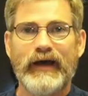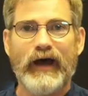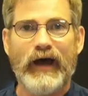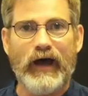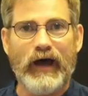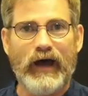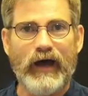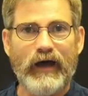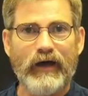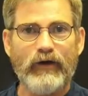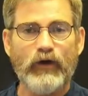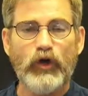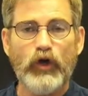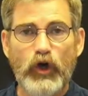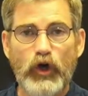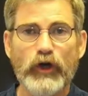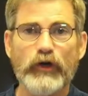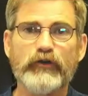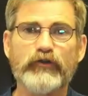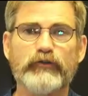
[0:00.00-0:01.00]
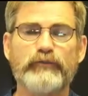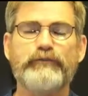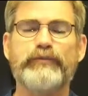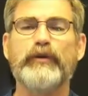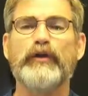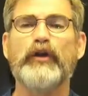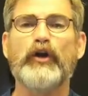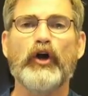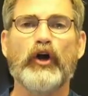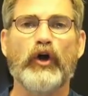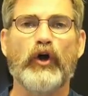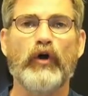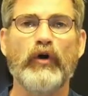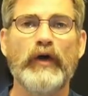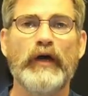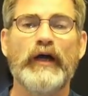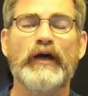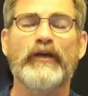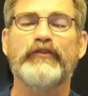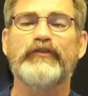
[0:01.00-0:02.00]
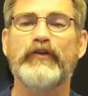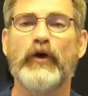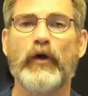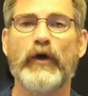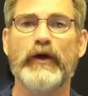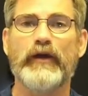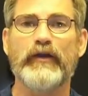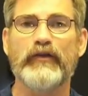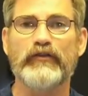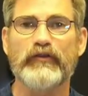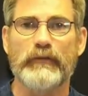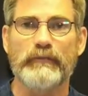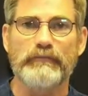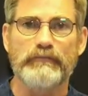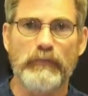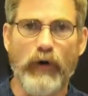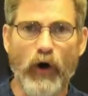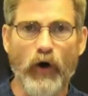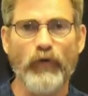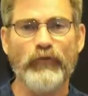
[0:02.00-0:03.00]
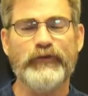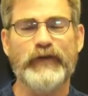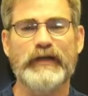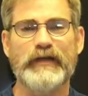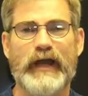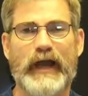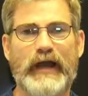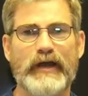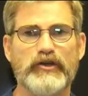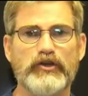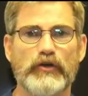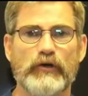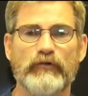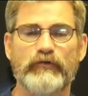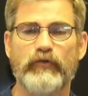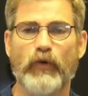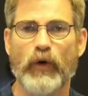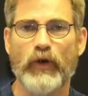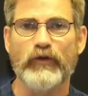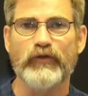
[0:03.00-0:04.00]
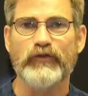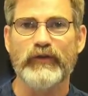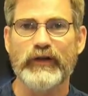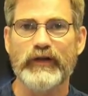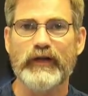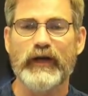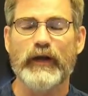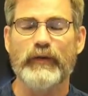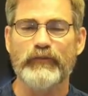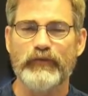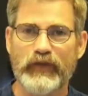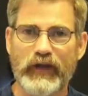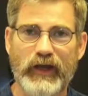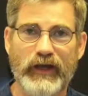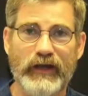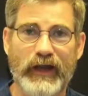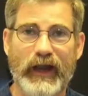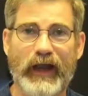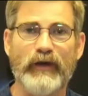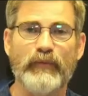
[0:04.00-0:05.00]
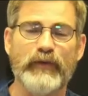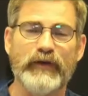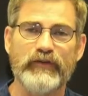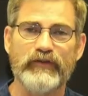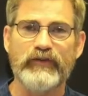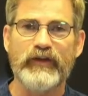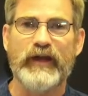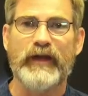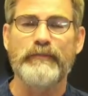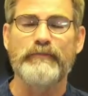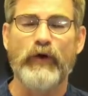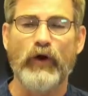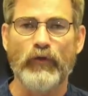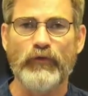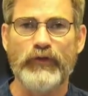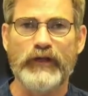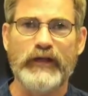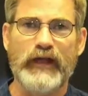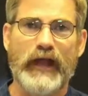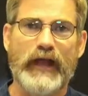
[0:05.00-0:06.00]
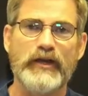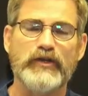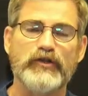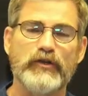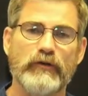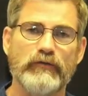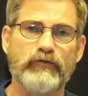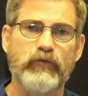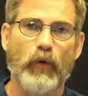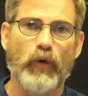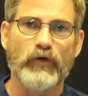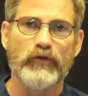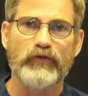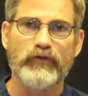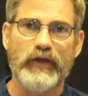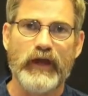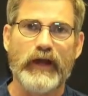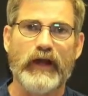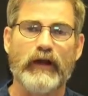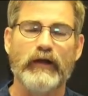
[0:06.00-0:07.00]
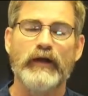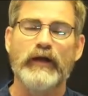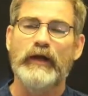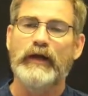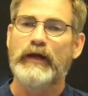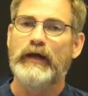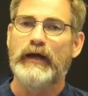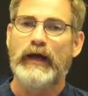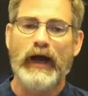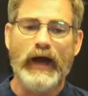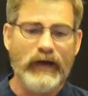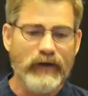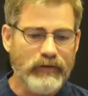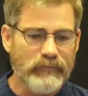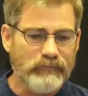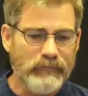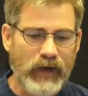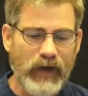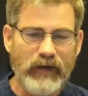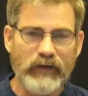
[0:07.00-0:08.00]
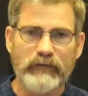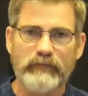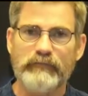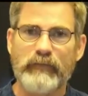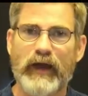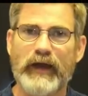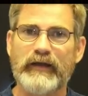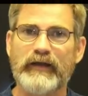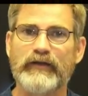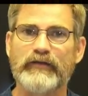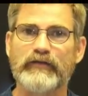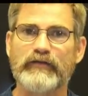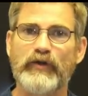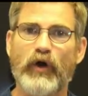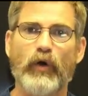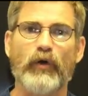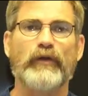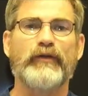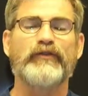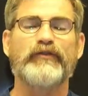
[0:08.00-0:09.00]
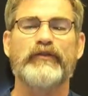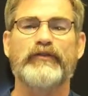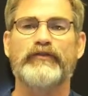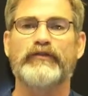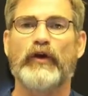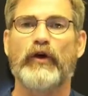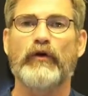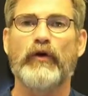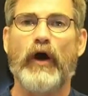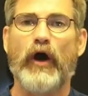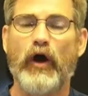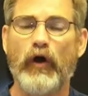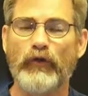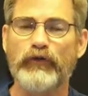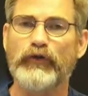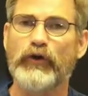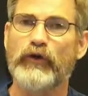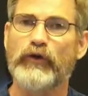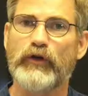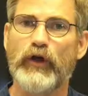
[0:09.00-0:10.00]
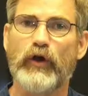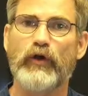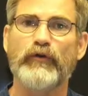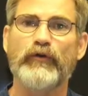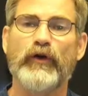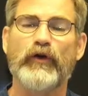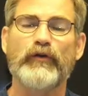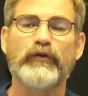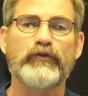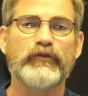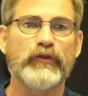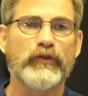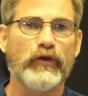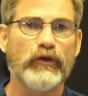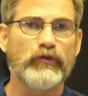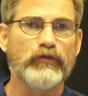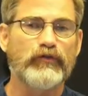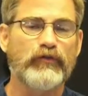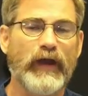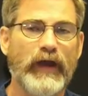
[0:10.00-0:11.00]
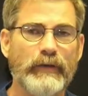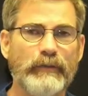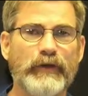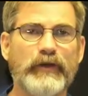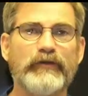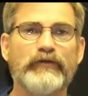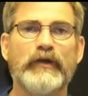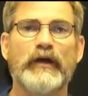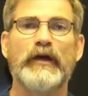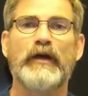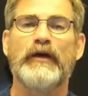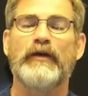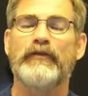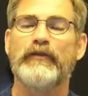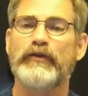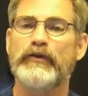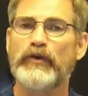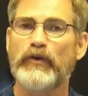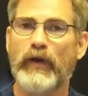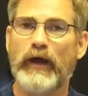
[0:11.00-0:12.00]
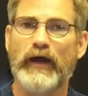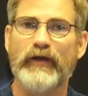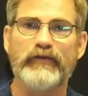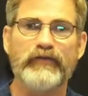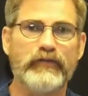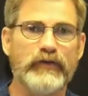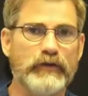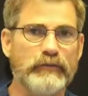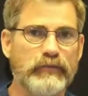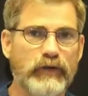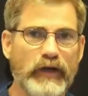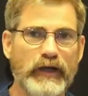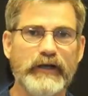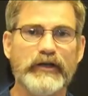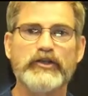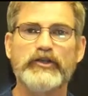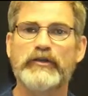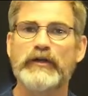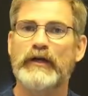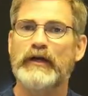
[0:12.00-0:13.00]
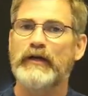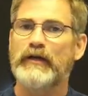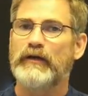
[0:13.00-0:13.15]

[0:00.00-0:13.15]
hooks, plural, so it is a multinational force that comes in, and we see a multinational force there. My condolences also go to those families, the U.S., the British,